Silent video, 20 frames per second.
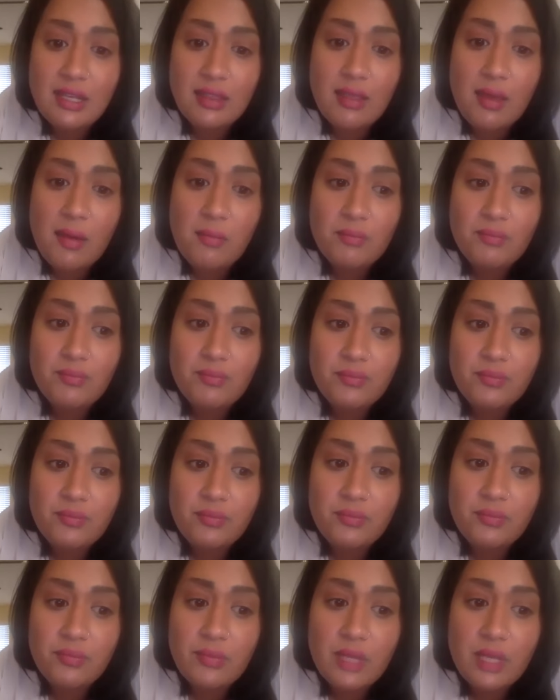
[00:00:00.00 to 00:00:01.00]
them.
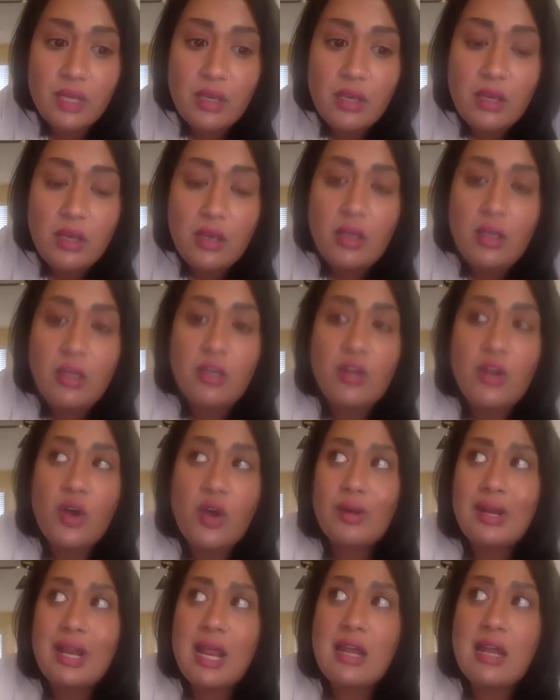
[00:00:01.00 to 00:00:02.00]

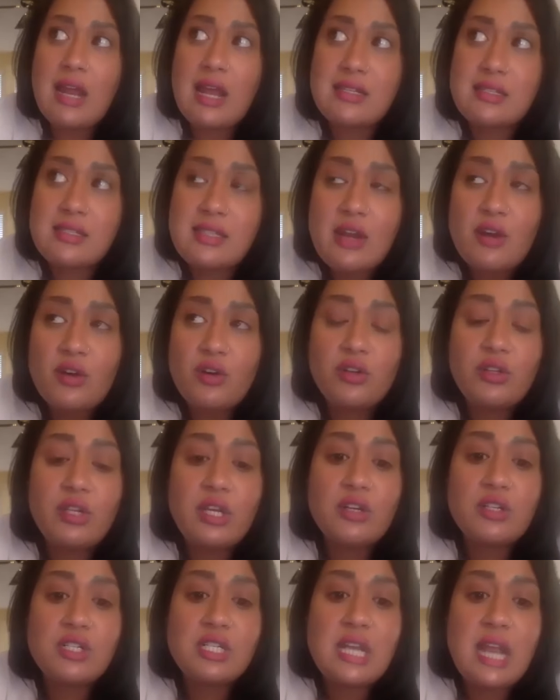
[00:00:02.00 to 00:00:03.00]
And I said
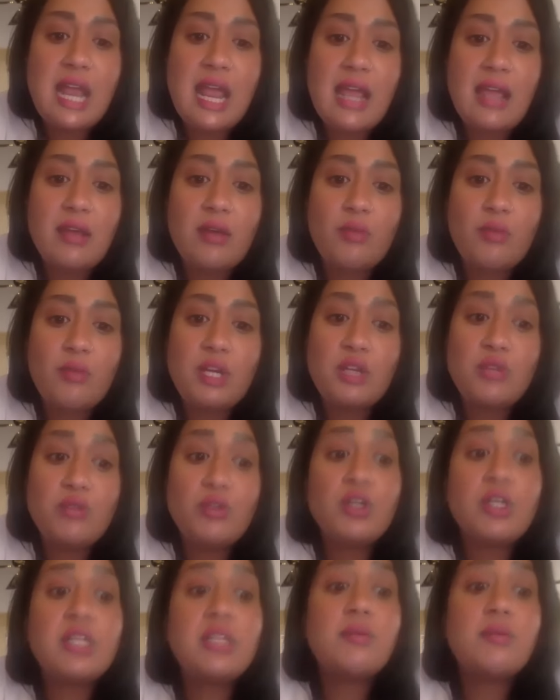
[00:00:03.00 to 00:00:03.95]
earlier today, when you look in the